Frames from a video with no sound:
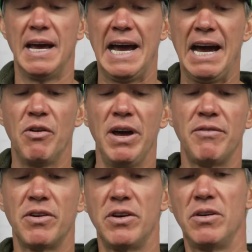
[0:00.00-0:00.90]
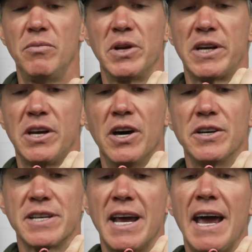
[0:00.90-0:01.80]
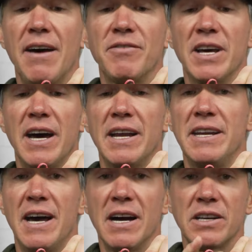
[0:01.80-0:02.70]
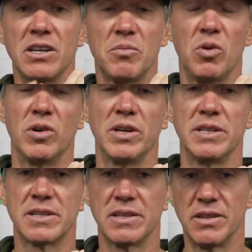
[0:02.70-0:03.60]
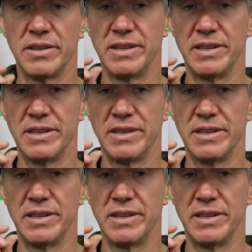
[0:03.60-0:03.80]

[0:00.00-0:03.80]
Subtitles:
However, because I have tied nocking points,